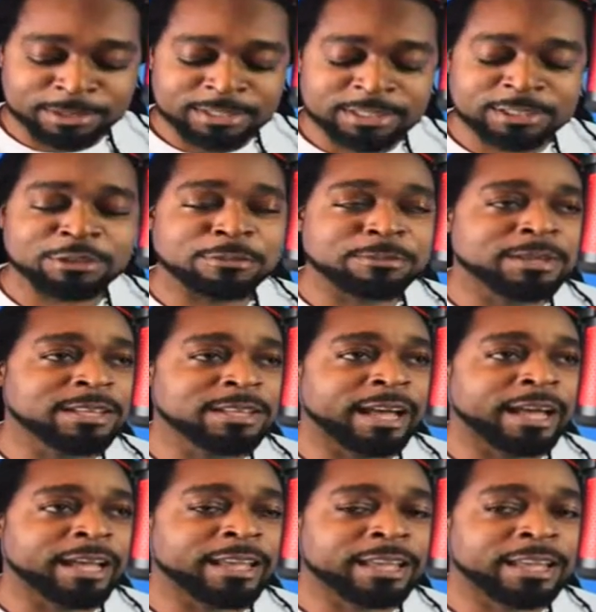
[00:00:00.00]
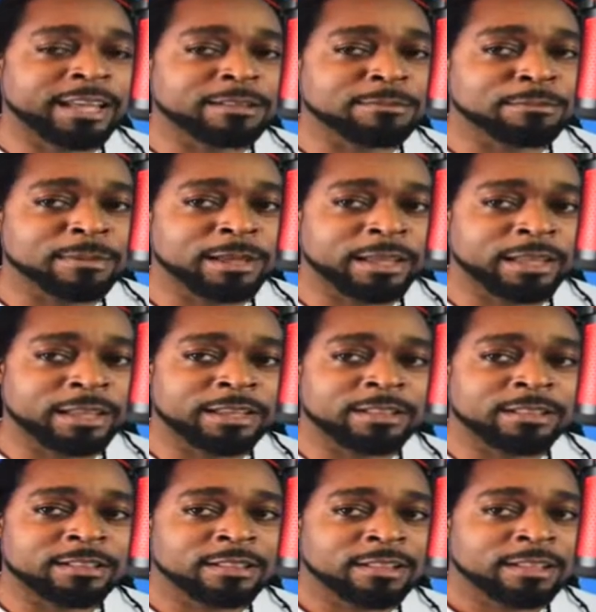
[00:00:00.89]
She told me I can't make
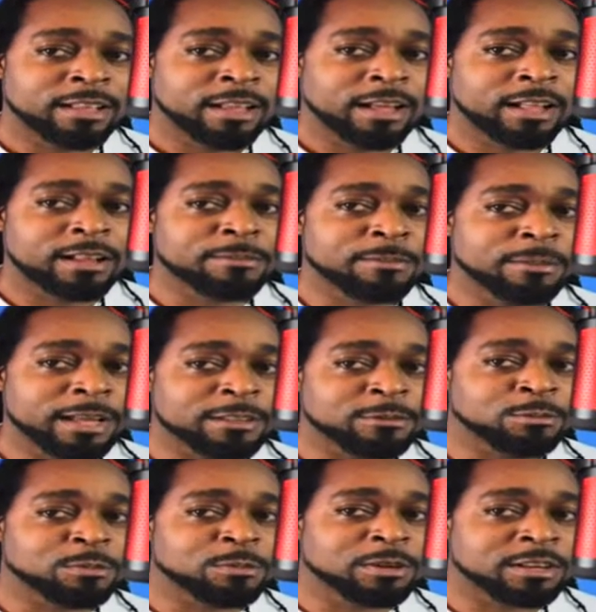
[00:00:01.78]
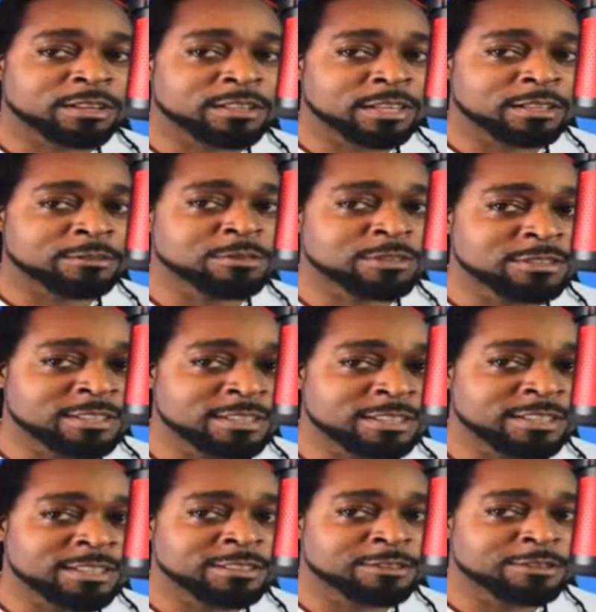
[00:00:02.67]
it. I'll be at work. That's what
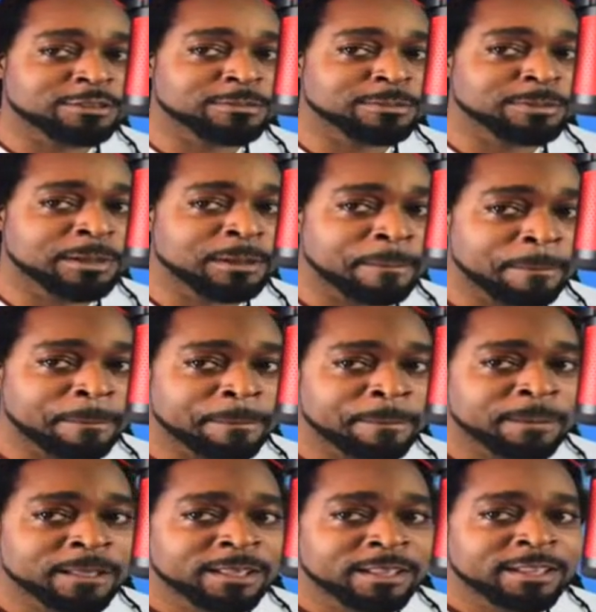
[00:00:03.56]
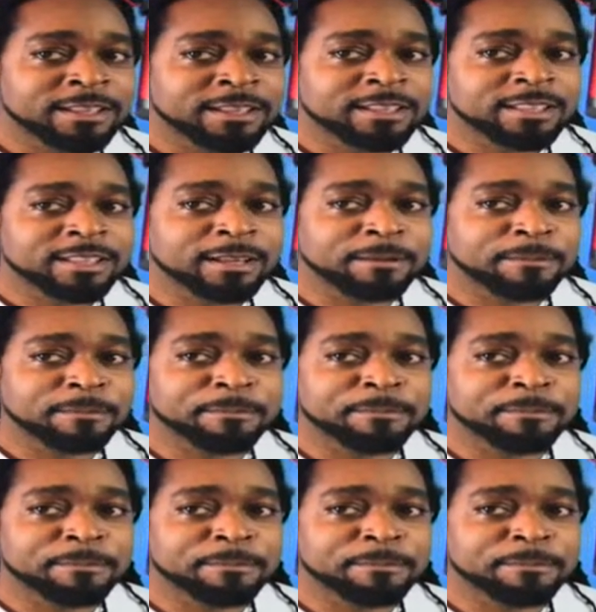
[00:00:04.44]
Janine told me. Yep.